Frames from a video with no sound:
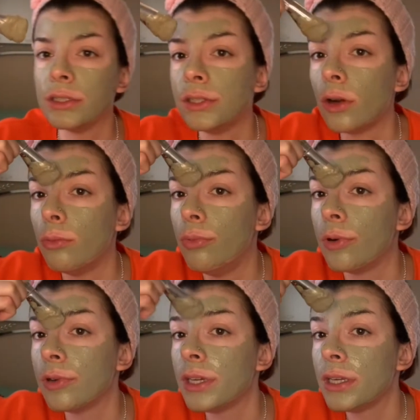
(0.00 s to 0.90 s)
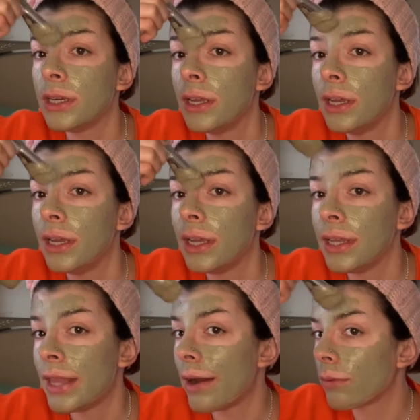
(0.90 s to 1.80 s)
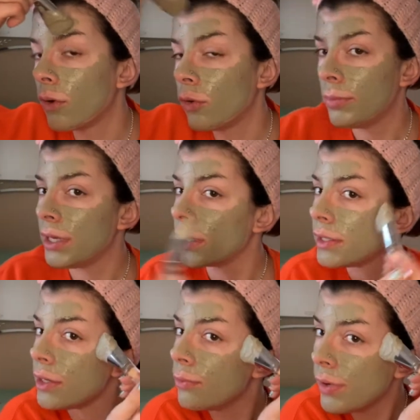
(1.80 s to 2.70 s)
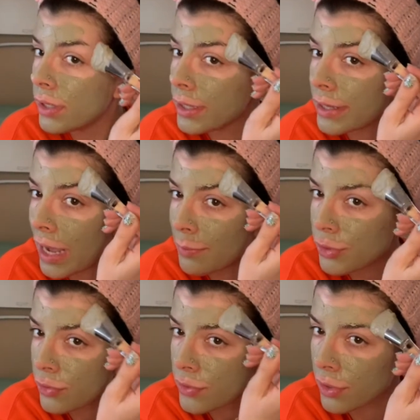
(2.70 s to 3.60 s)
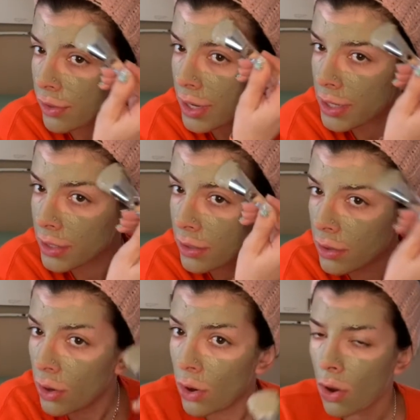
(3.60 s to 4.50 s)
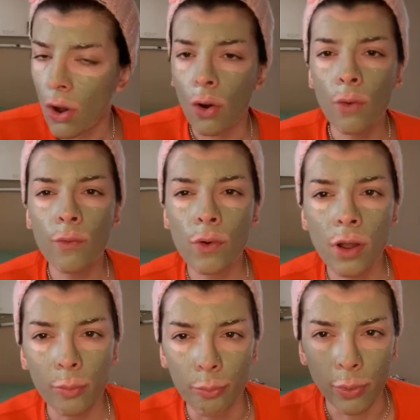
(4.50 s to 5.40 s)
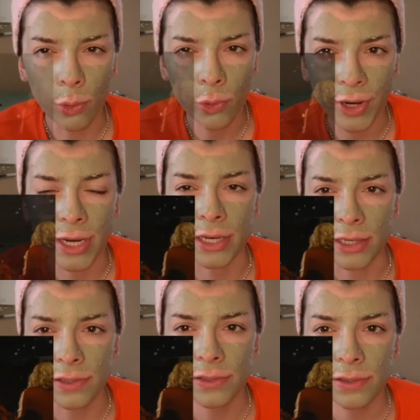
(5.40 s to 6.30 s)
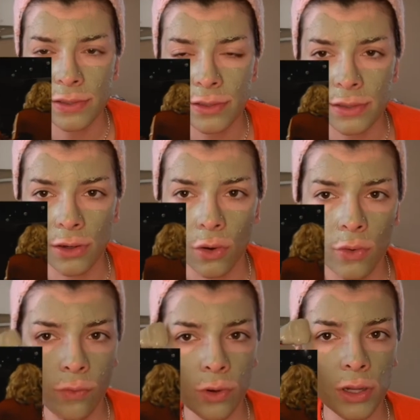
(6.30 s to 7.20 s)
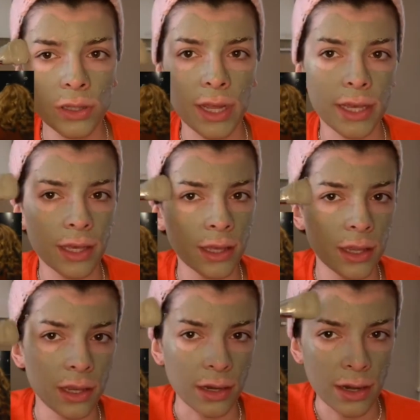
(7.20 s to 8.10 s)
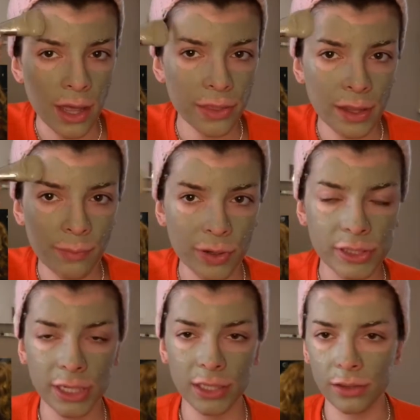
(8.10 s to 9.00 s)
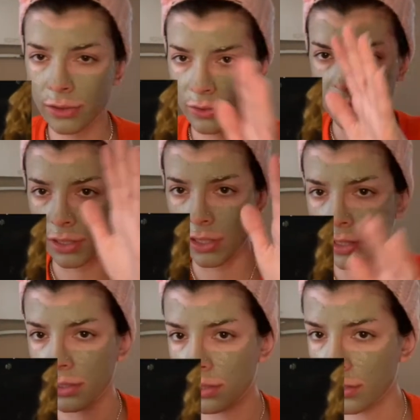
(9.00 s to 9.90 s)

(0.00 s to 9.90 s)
is so brilliant in that role, because he really captures the like, overall boringness, overall like nothing particularly